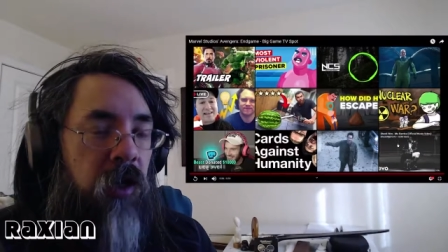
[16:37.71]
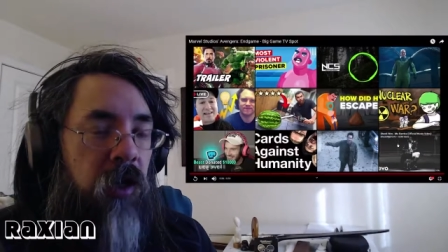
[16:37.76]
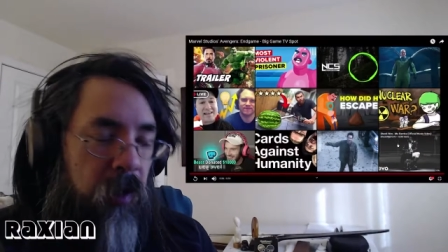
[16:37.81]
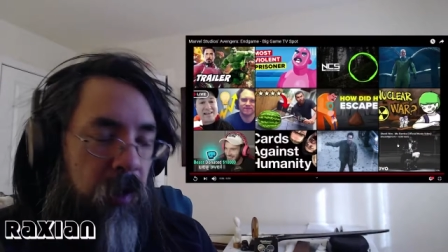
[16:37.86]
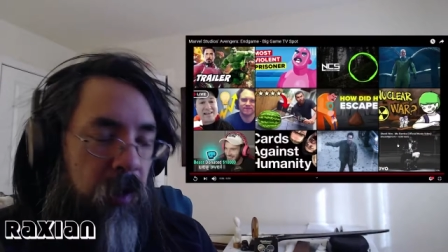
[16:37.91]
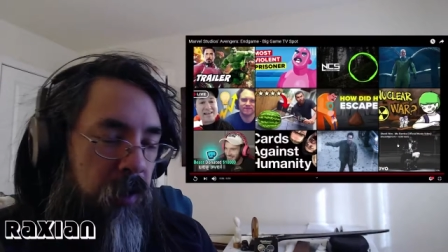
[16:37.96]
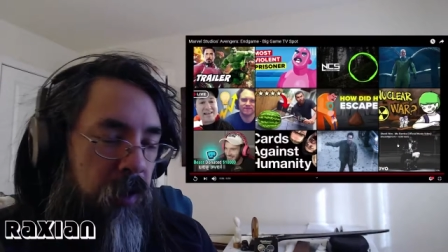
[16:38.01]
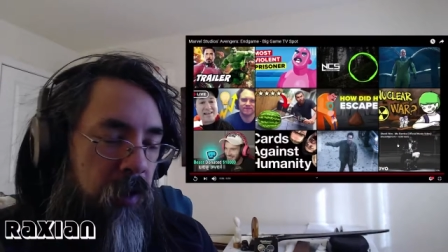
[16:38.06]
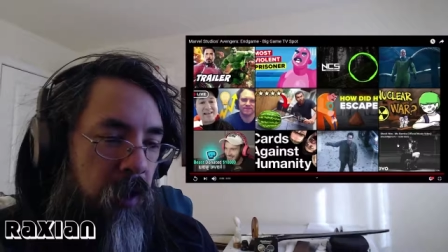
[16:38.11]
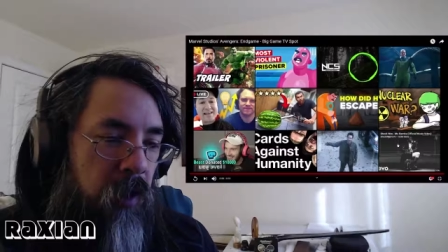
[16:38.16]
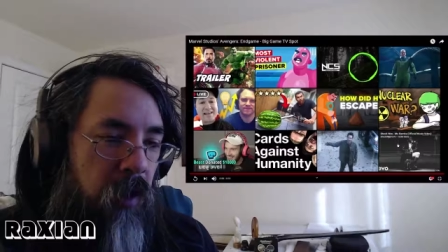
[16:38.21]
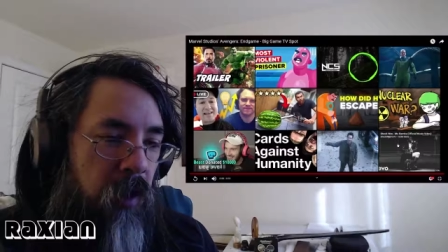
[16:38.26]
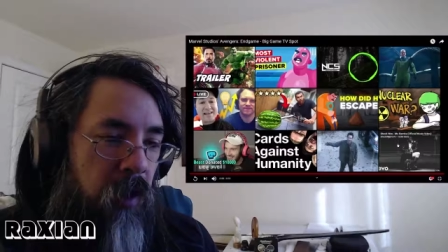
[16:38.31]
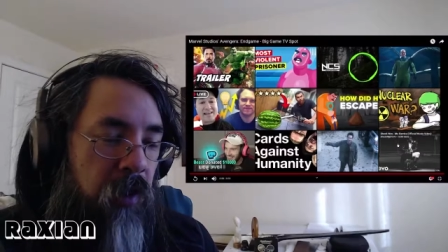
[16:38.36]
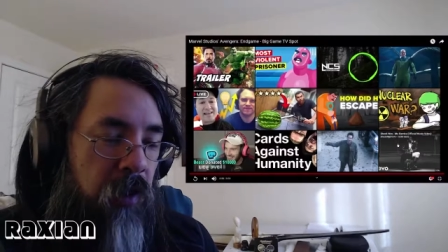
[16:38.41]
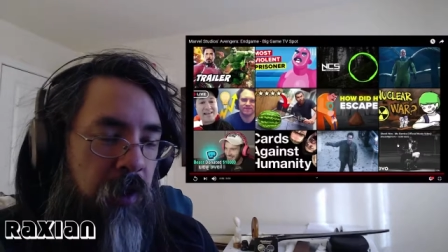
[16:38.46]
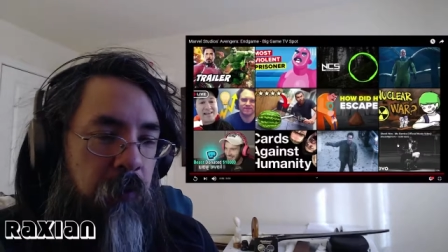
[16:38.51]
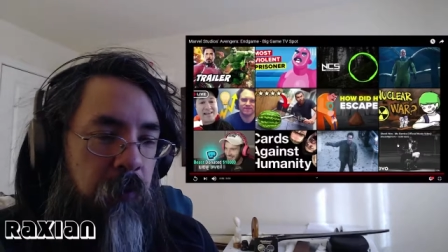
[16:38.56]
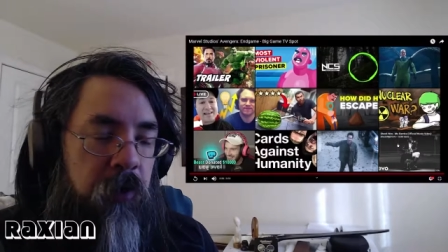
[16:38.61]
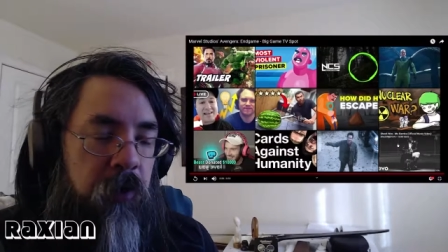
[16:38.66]
I, I
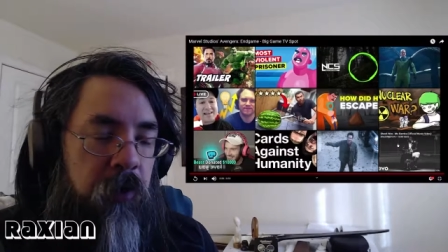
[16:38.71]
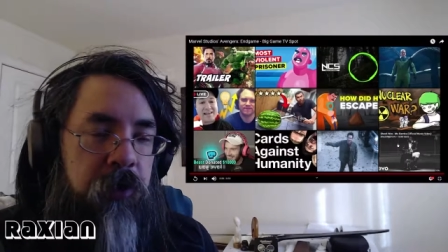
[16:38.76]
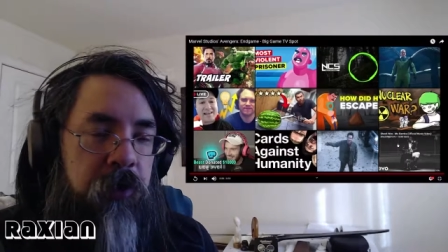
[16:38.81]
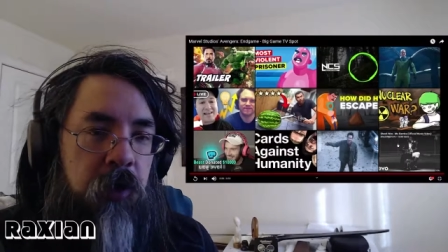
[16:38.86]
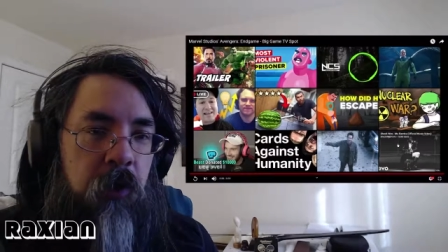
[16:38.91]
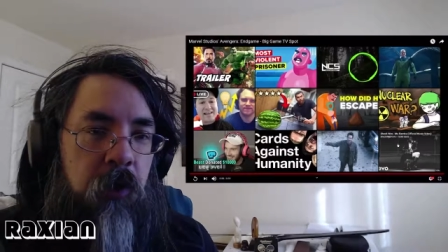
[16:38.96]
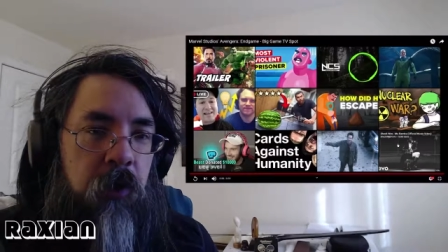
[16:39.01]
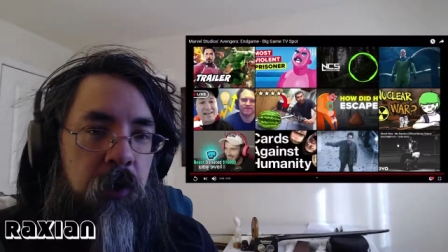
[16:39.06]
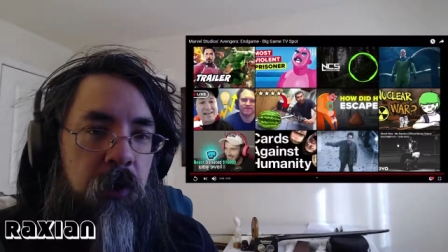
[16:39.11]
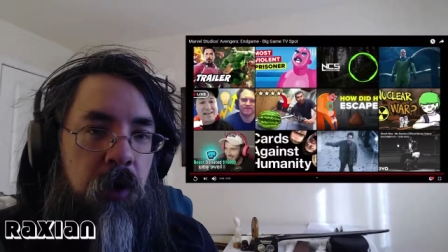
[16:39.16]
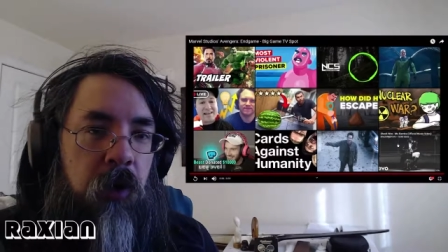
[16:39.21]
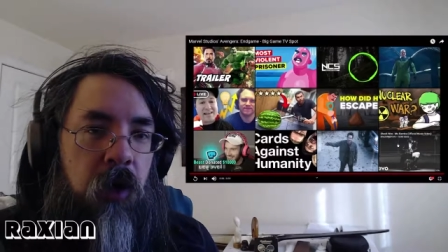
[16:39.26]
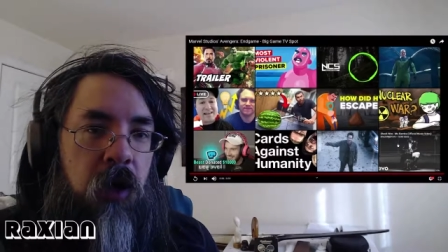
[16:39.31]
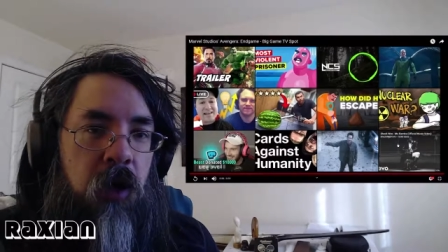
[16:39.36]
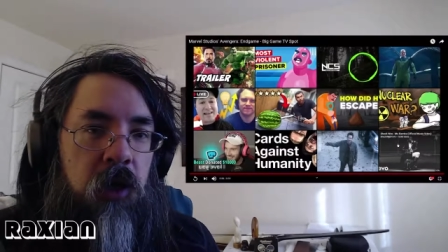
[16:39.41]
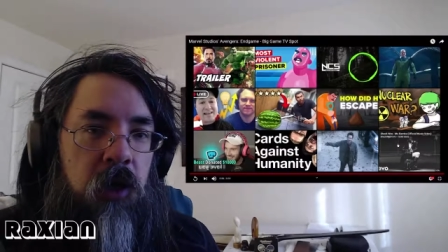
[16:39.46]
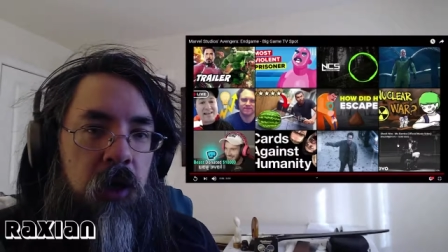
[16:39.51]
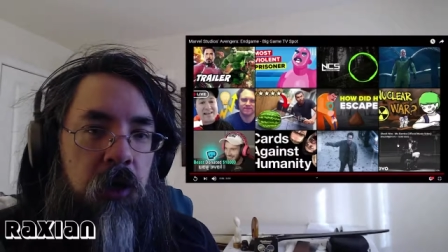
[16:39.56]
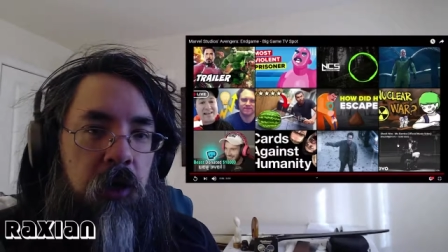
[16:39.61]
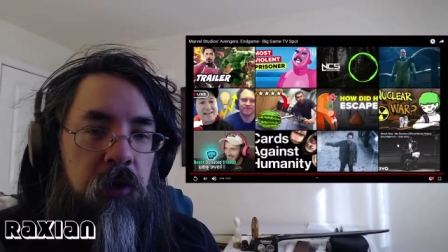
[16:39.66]
think we're so
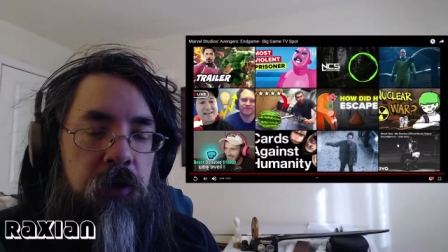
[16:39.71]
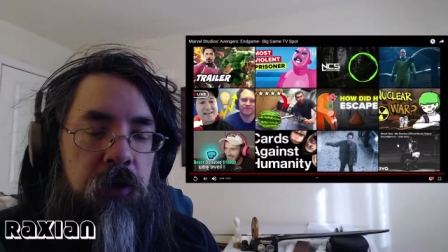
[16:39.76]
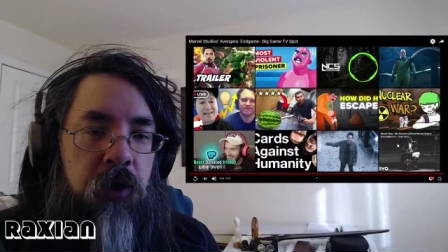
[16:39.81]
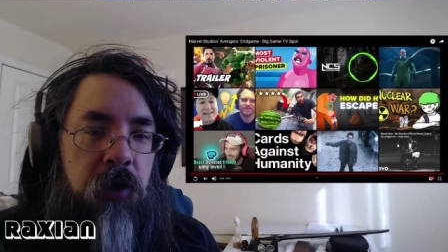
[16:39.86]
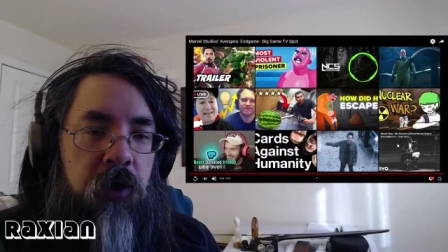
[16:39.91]
used